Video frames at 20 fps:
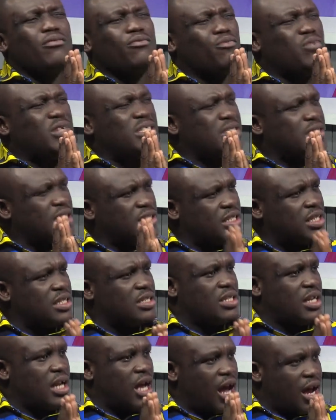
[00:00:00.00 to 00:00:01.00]

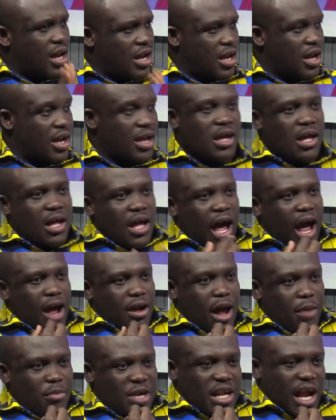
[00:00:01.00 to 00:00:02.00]
resurgent hunger. I,
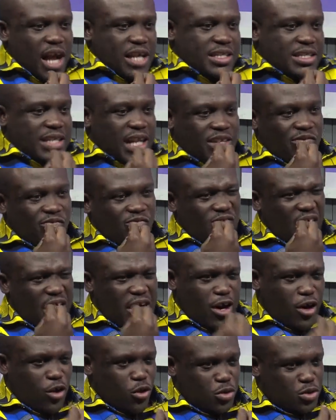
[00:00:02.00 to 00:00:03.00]
I mean, I sat
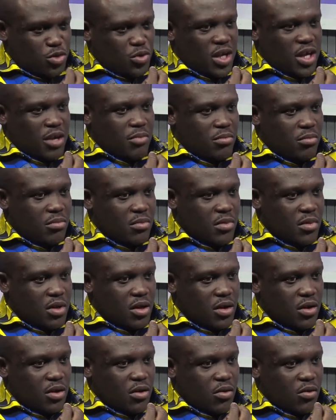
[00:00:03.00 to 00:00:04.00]
very close to him
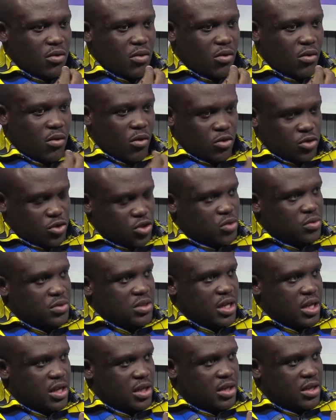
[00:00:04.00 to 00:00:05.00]
on
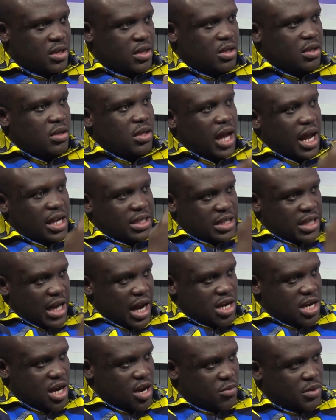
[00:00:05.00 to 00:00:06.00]
Tuesday. I did
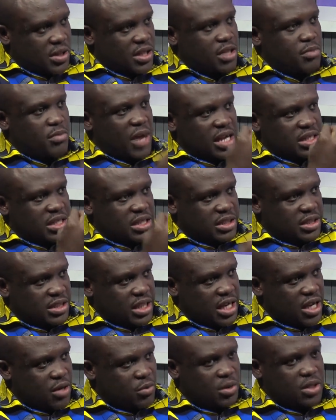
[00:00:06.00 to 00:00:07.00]
Adan with him, I did
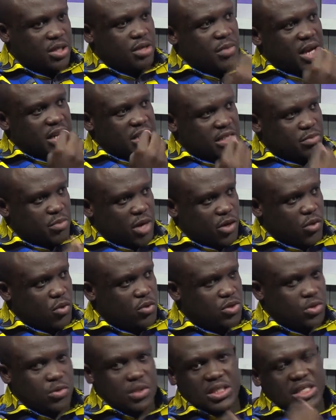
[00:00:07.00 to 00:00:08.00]
Sege with him, I did my
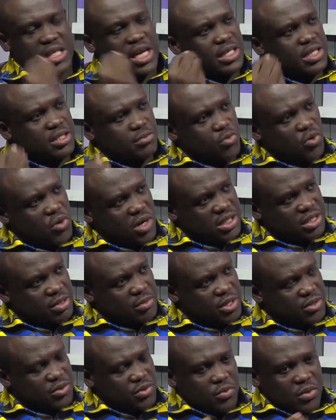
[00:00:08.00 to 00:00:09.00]
constituency, and I did
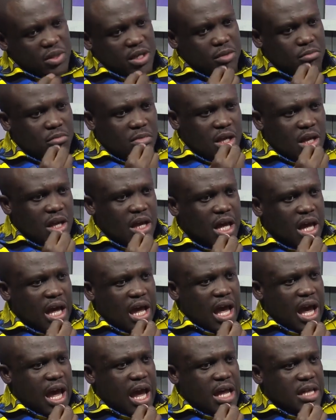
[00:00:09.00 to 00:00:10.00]
Ponkatamanso with him.
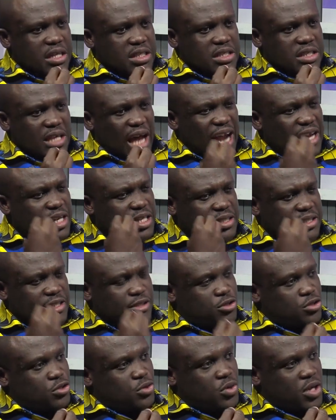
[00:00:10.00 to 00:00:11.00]
And I
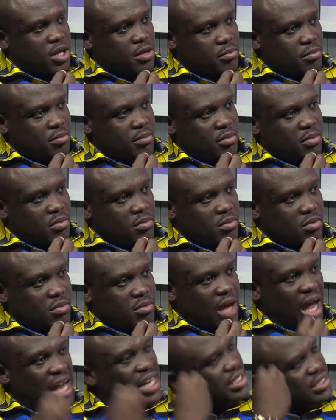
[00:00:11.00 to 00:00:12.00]
listened to him.
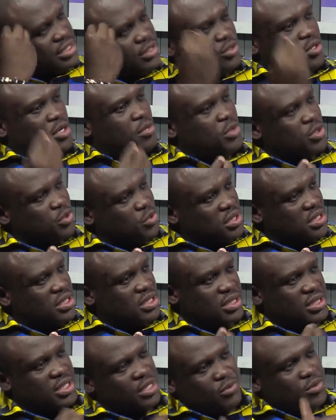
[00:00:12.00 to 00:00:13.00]
I listened to him in twenty
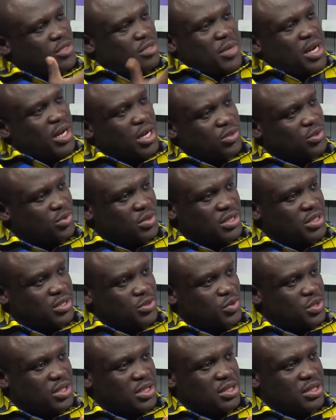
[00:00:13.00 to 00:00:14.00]
sixteen. It was my constituency
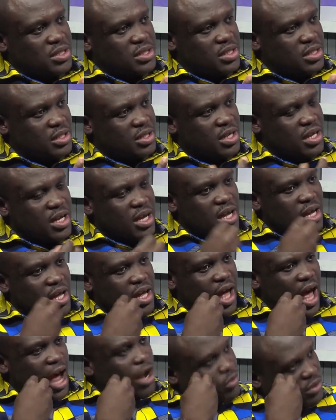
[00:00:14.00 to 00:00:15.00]
in twenty sixteen.
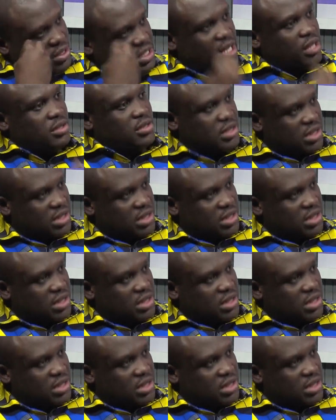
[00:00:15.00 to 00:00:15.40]
I could tell